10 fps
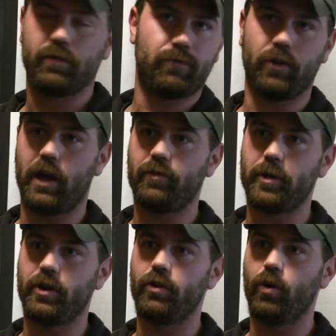for life of
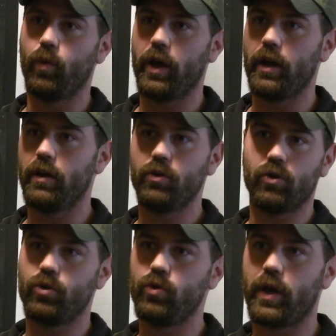me, don't know when
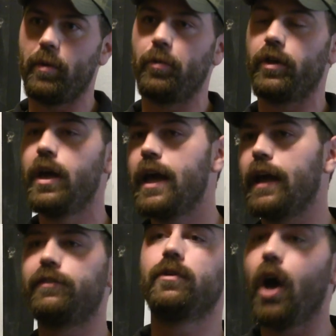or who came up with it.
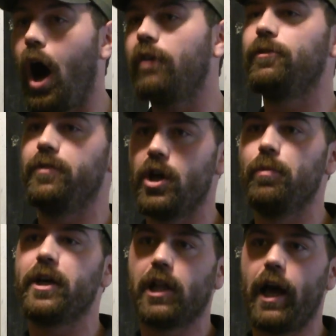It's off of
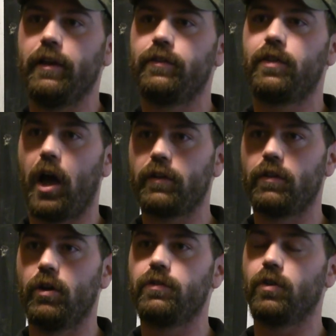Naomi Klein's thoughts,
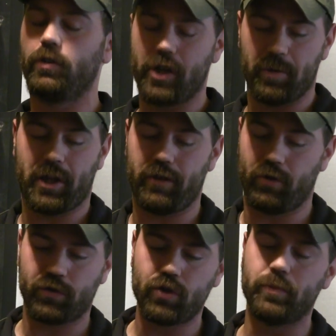though. So Naomi Klein
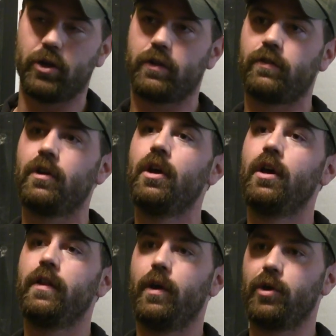wrote two books
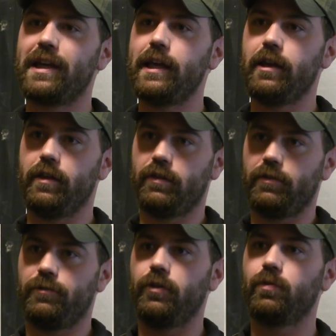that were key to this.
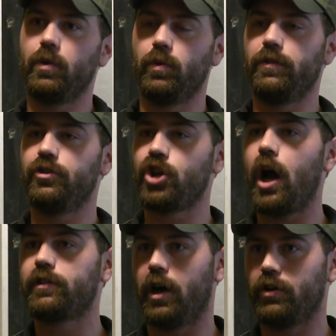The first one was the
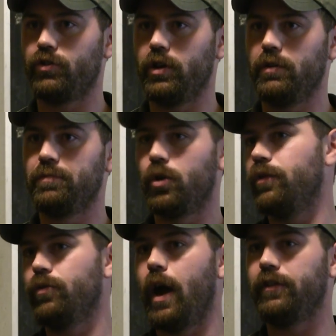shock doctrine, or
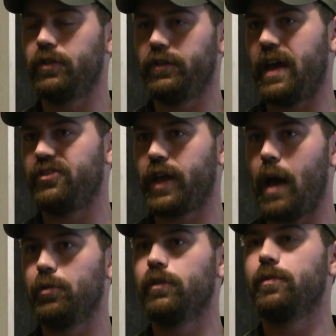the rise of disaster
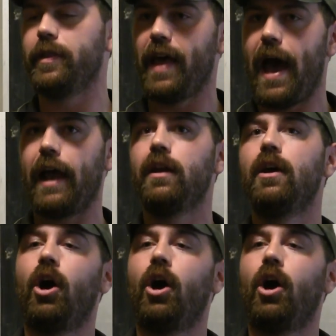capitalism, and that